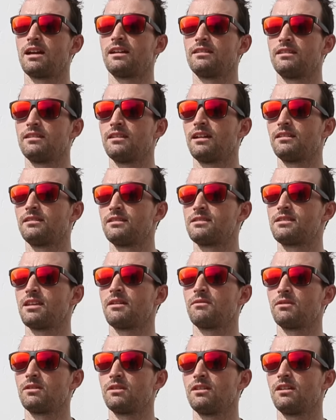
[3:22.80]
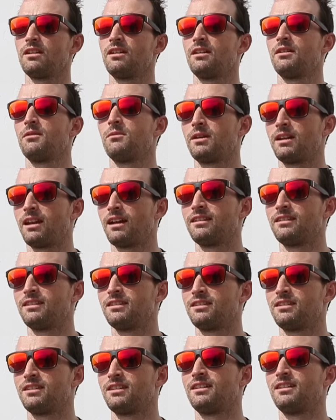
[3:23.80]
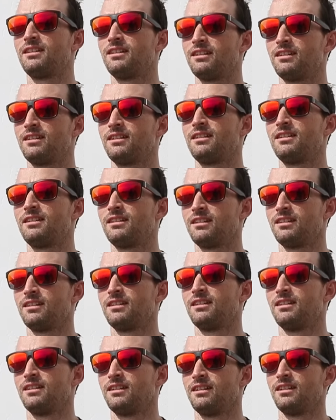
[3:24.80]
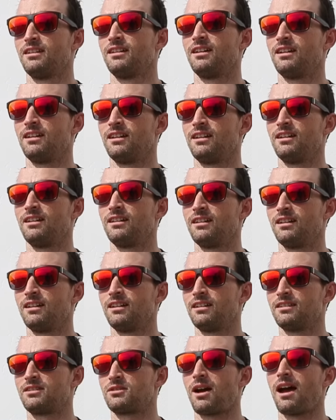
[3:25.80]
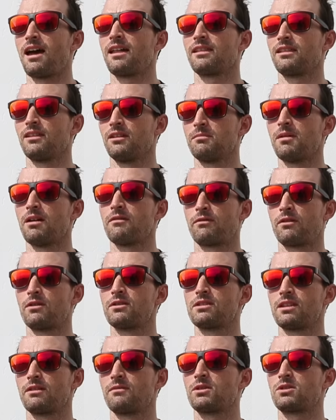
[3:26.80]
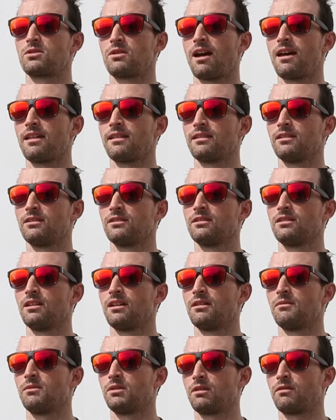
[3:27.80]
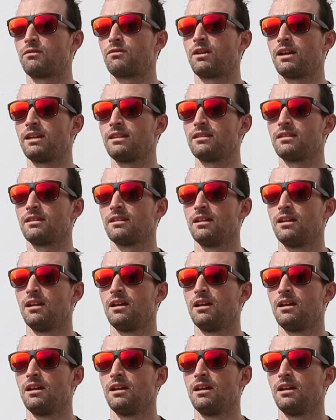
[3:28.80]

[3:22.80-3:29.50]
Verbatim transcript: 1997 uh, when I did uh, uh, a triathlon, my first ever triathlon uh, with a friend.